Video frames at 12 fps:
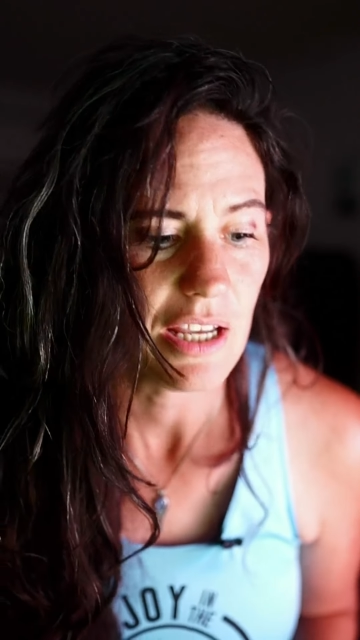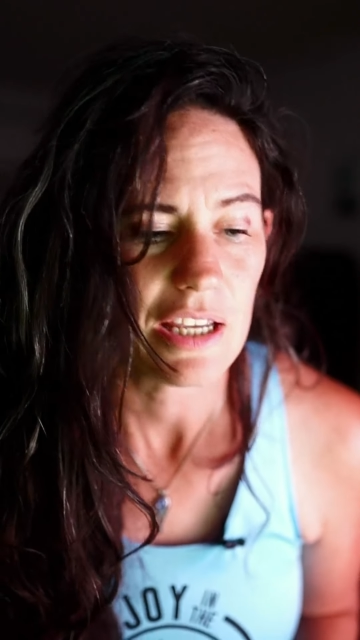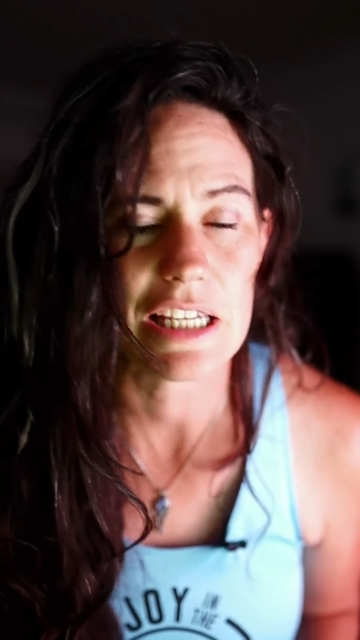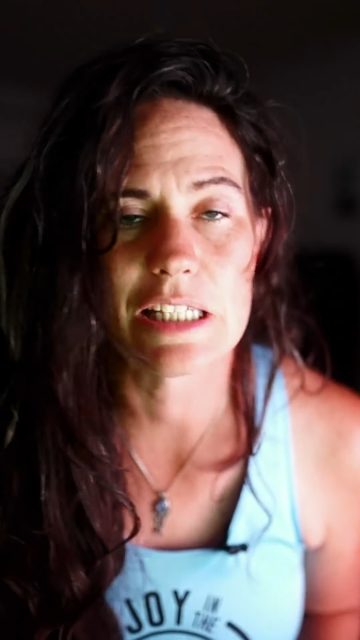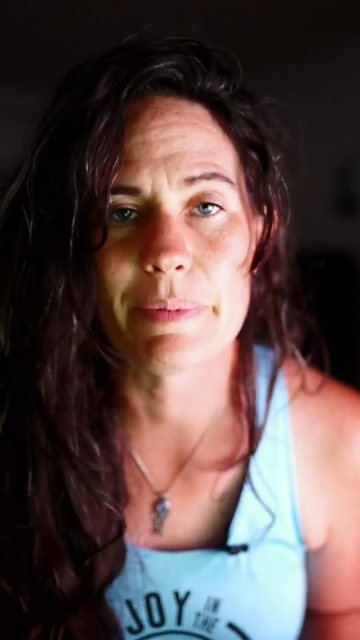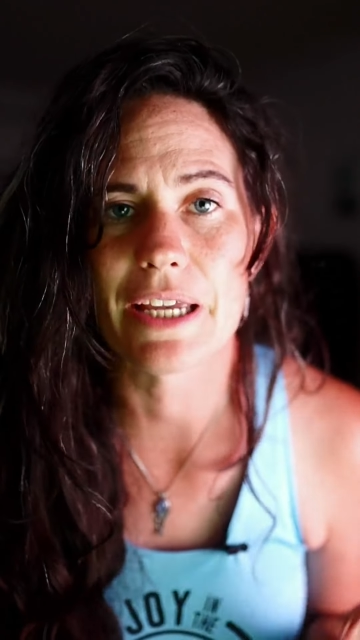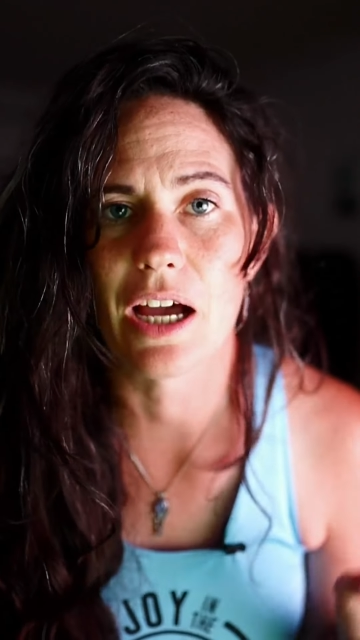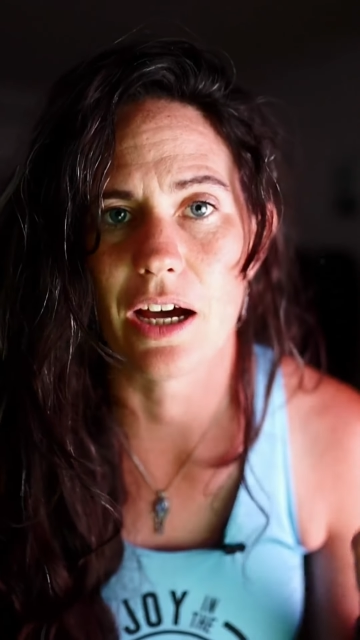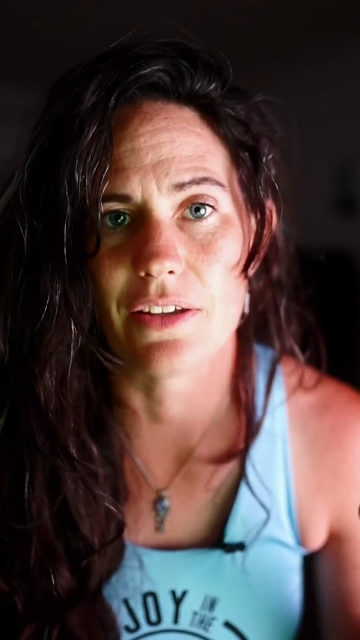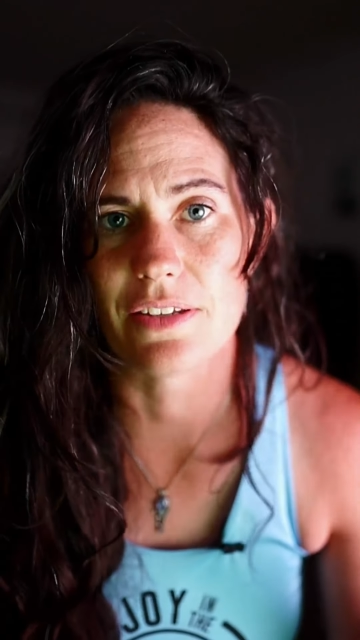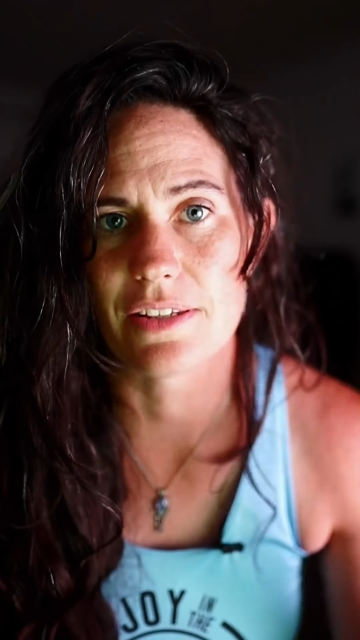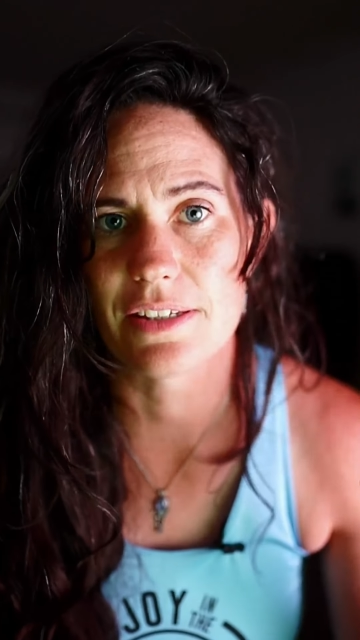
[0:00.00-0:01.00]
is
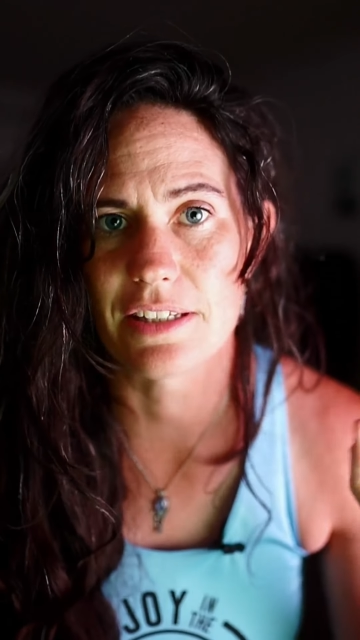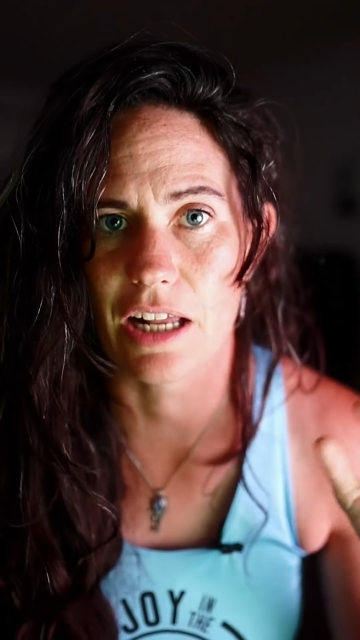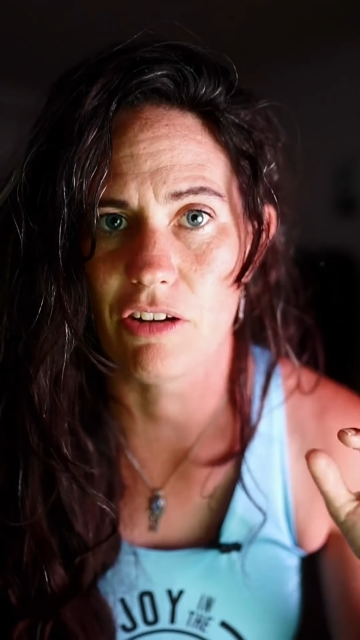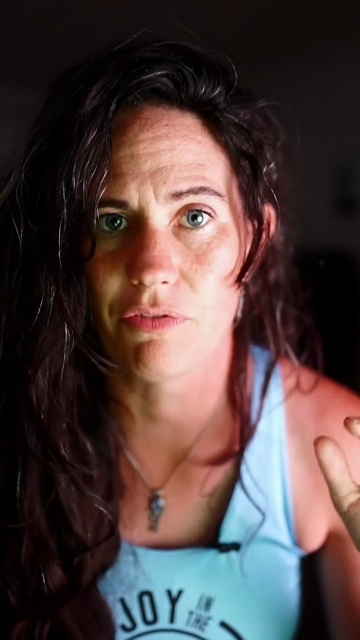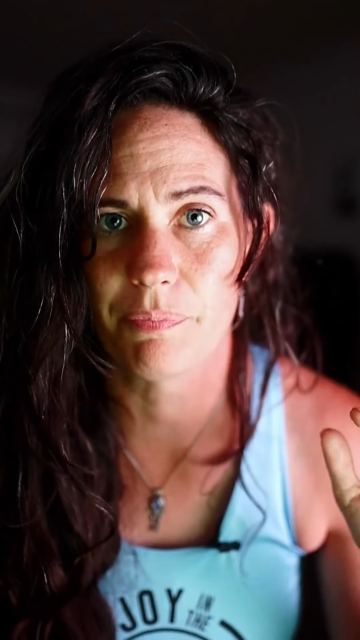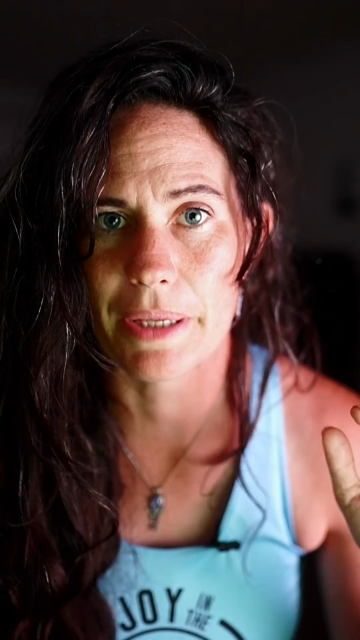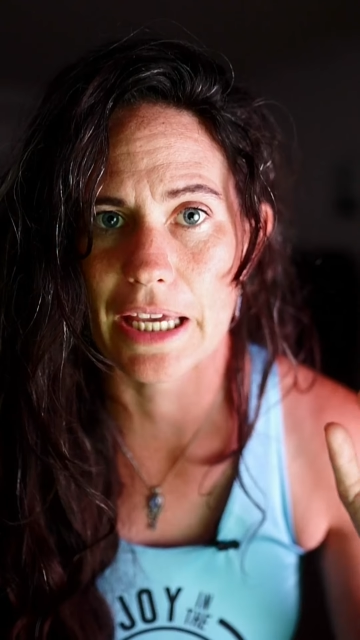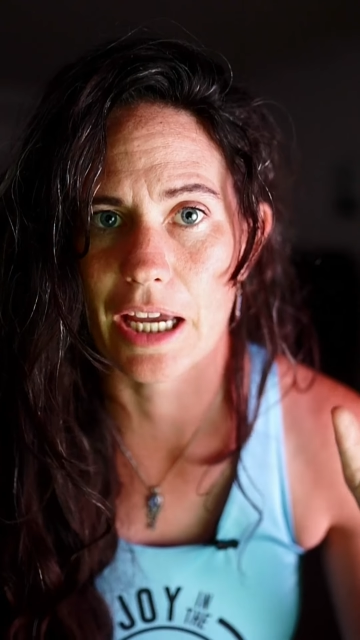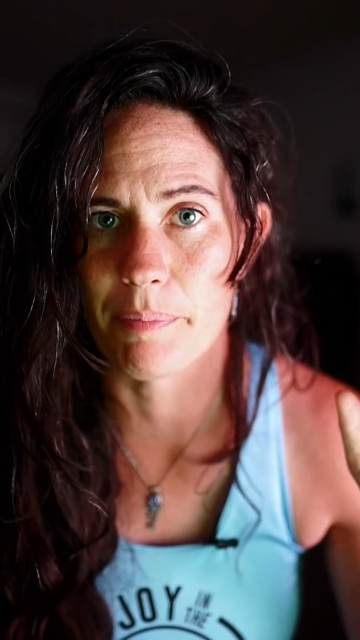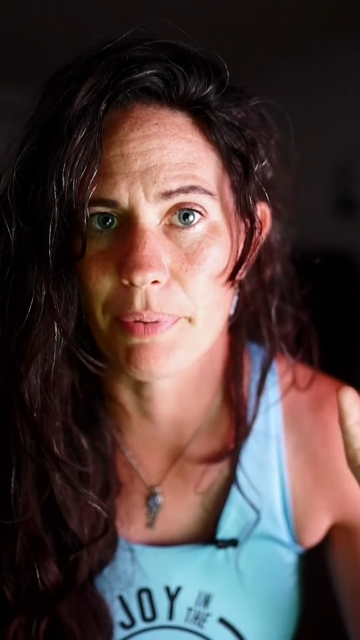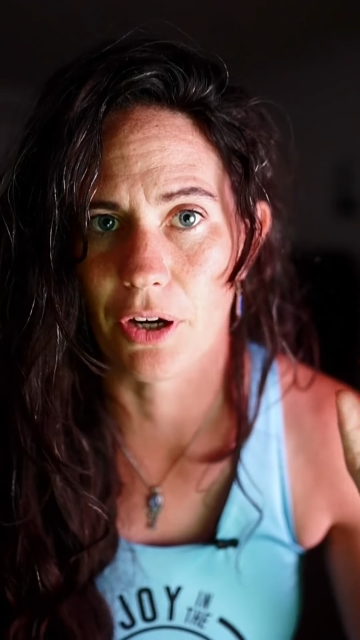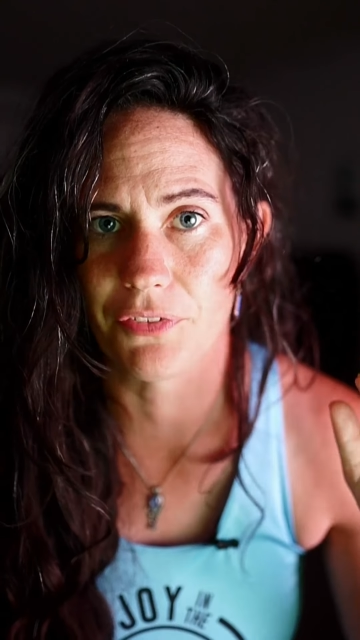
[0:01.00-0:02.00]
because instead of being a
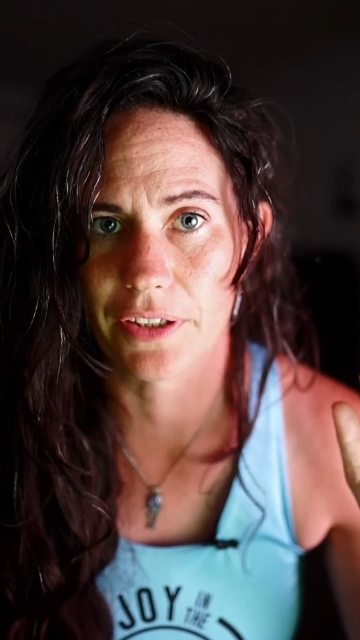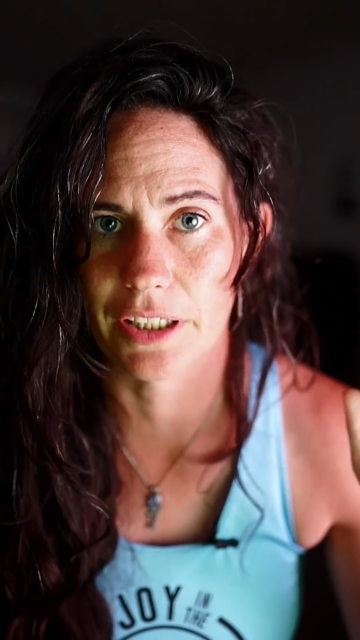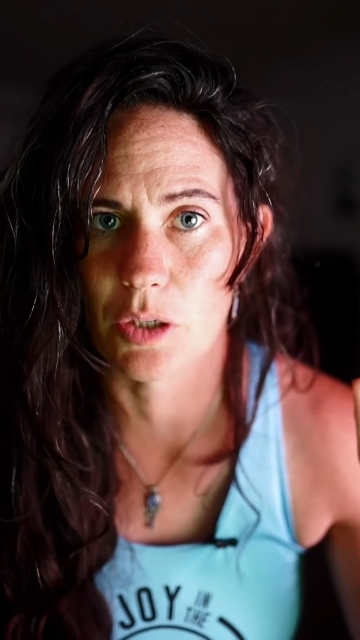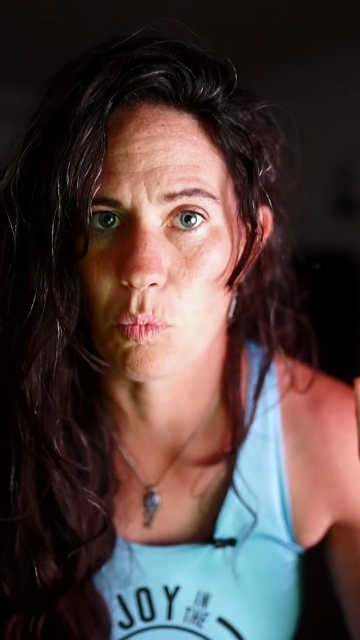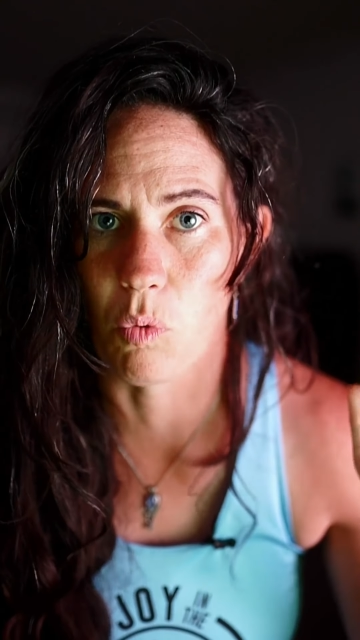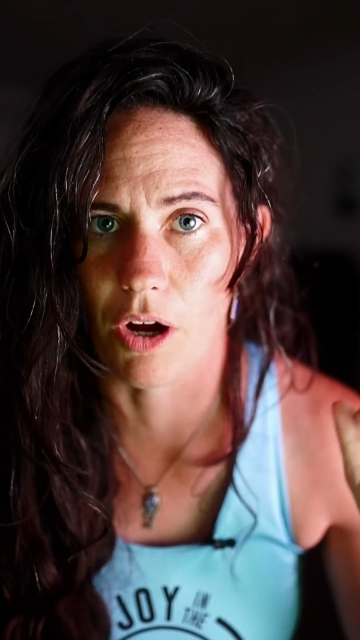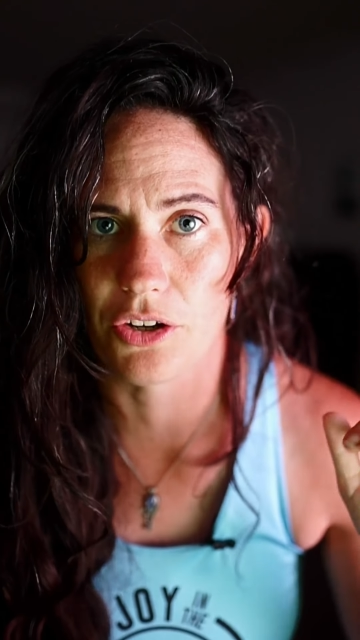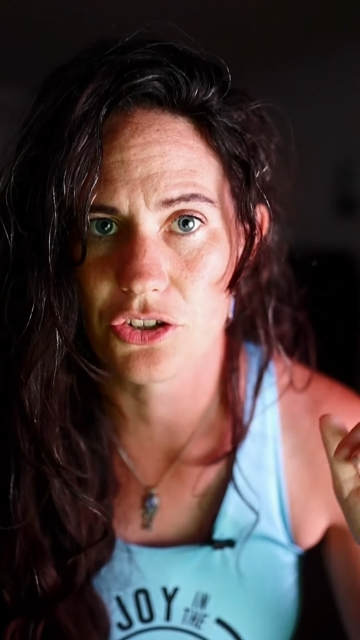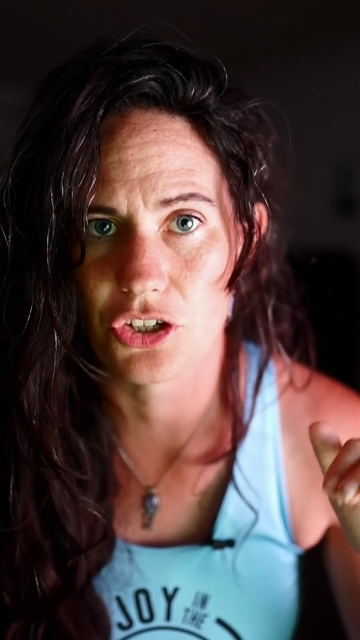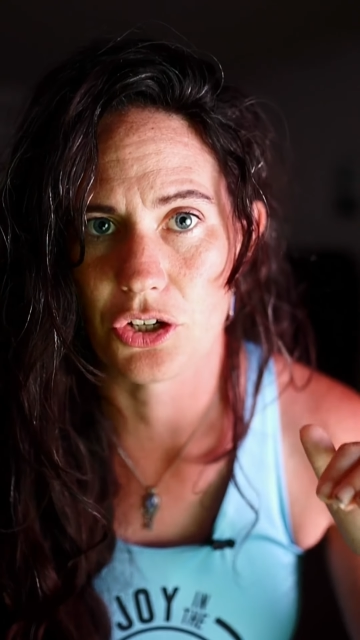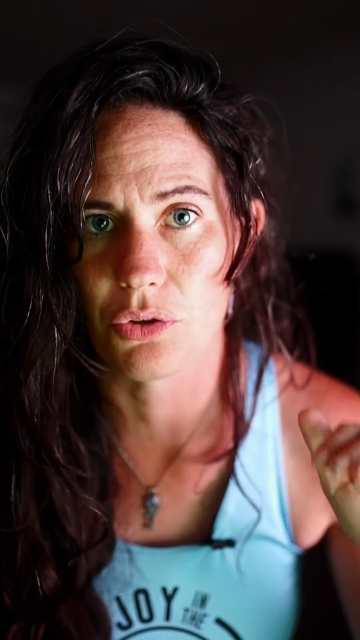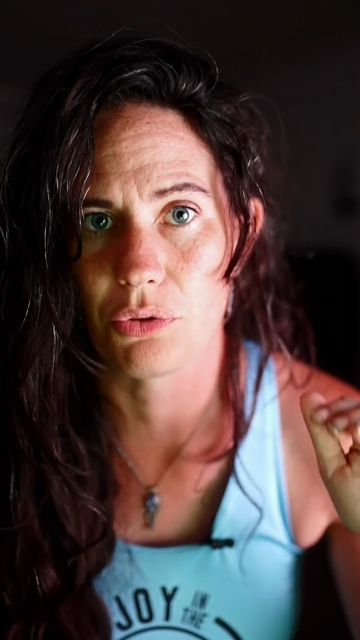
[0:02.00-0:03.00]
perfectly 1,
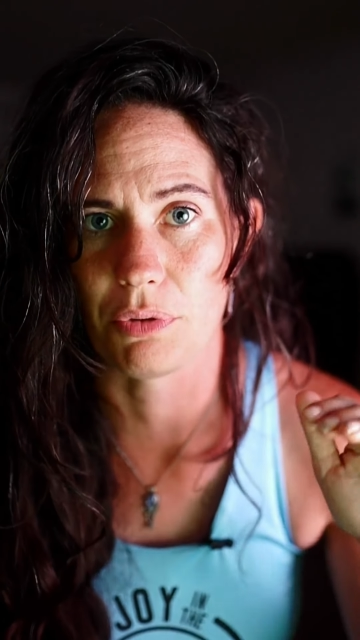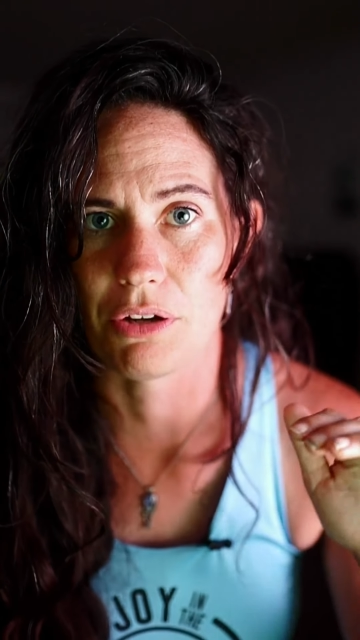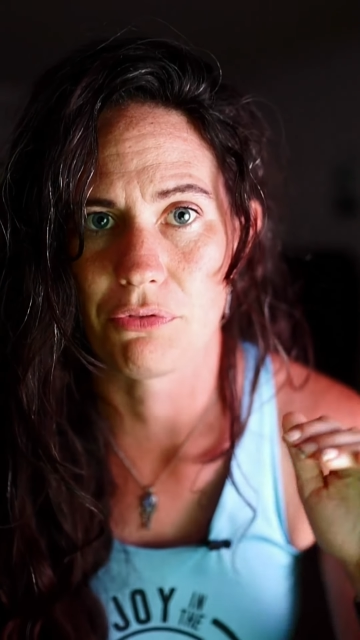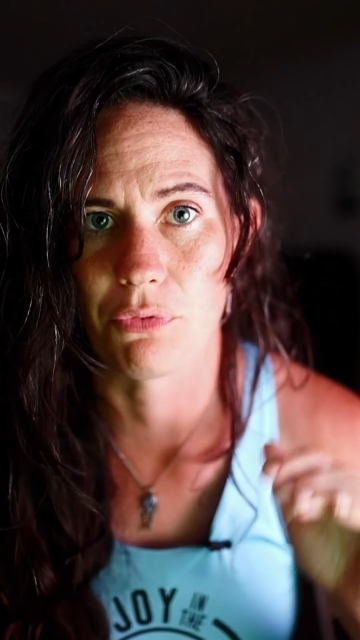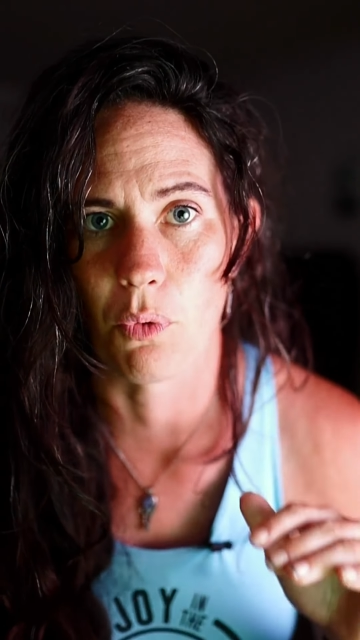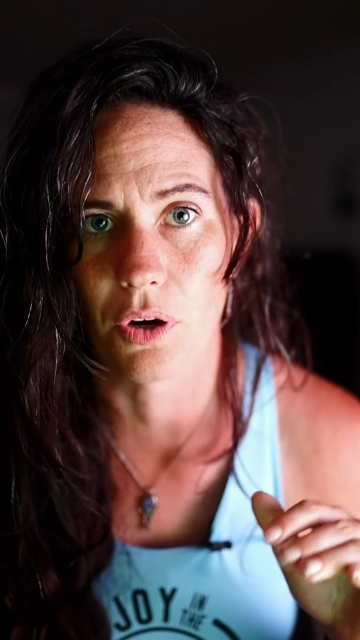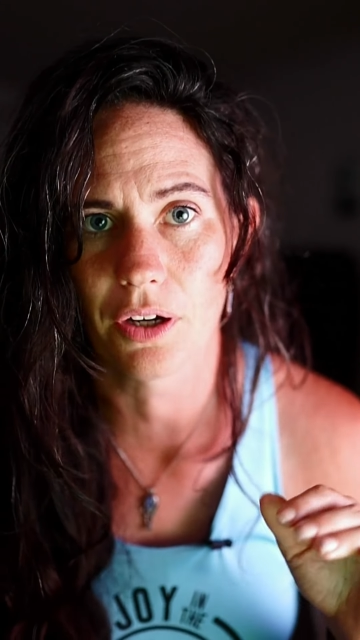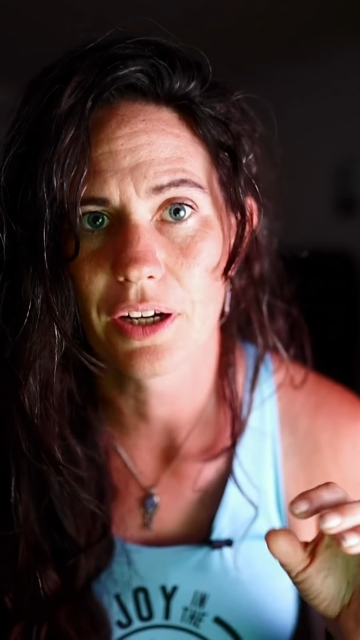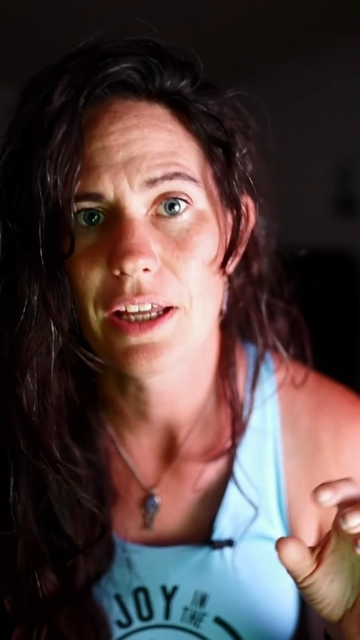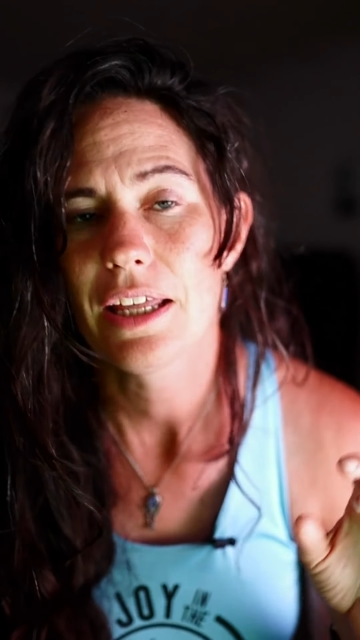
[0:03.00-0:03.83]
2, 3, 4,